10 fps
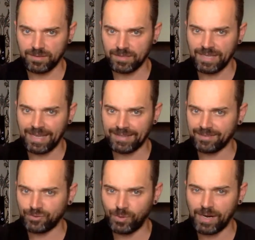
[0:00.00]

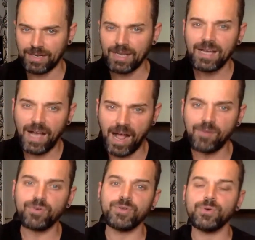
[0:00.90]
that track
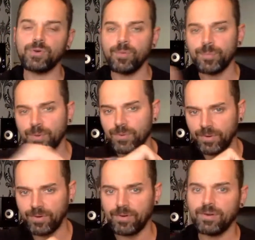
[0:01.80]
out of your
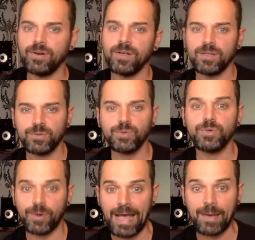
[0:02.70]
computer to
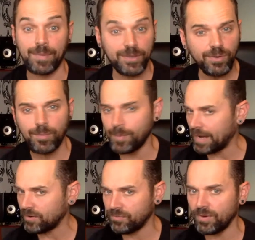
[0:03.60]
your amp, and you can
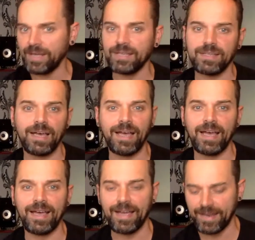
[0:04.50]
microphone it,
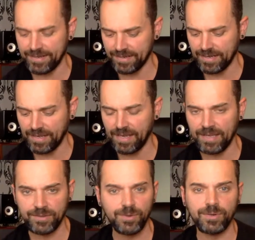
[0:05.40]
and
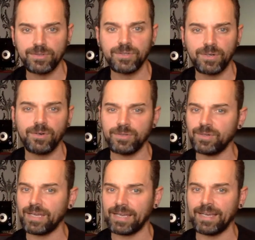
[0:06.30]
you're good to go.
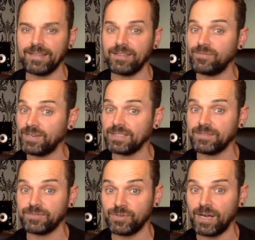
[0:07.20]
You can get the
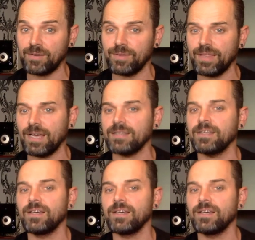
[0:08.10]
definitive track with that.